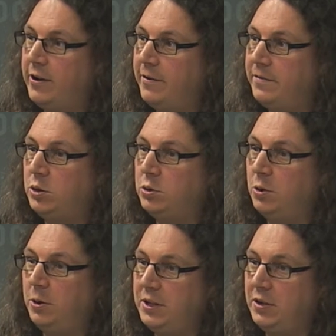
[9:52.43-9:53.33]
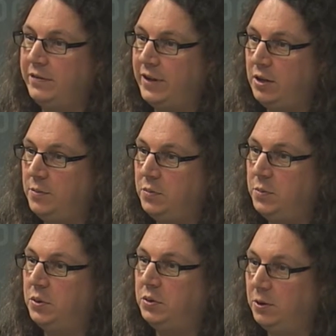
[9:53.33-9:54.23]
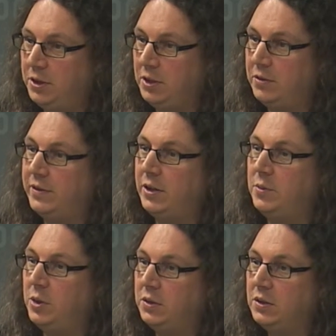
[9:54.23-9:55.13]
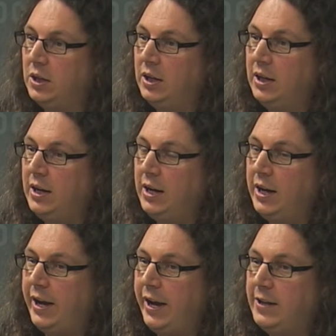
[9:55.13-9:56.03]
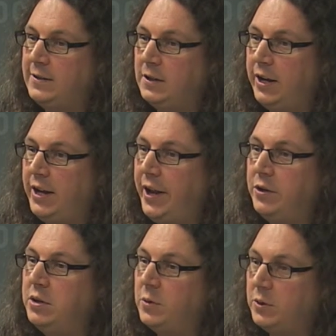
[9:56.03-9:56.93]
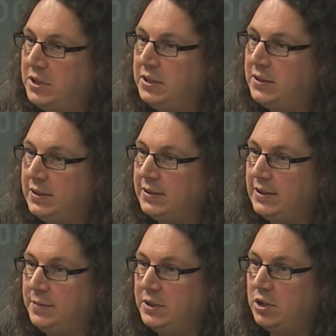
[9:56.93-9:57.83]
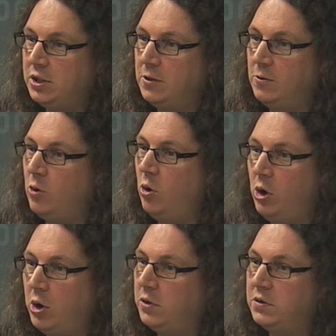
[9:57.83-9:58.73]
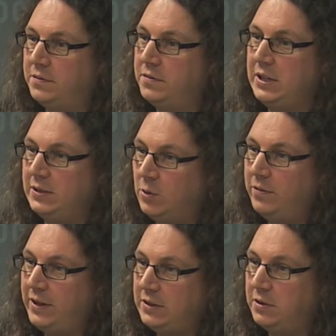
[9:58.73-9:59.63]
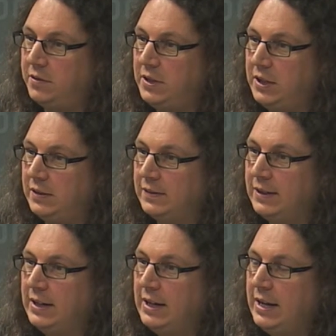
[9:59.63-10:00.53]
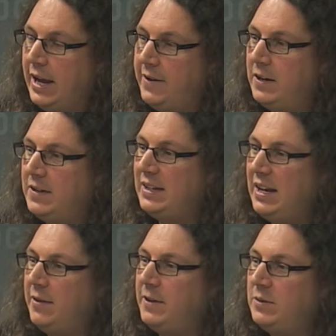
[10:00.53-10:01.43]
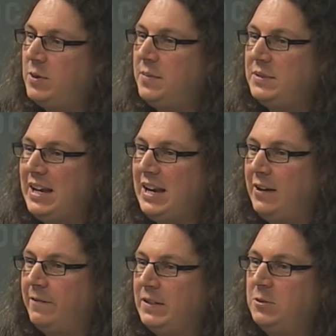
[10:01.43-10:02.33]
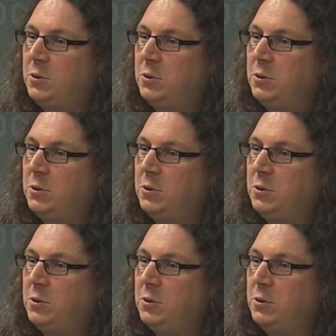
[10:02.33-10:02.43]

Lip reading: virtual learning environment, personal learning environment, and university systems in general, logs of this, all that sort of things. And what I say, that's why I'm saying this is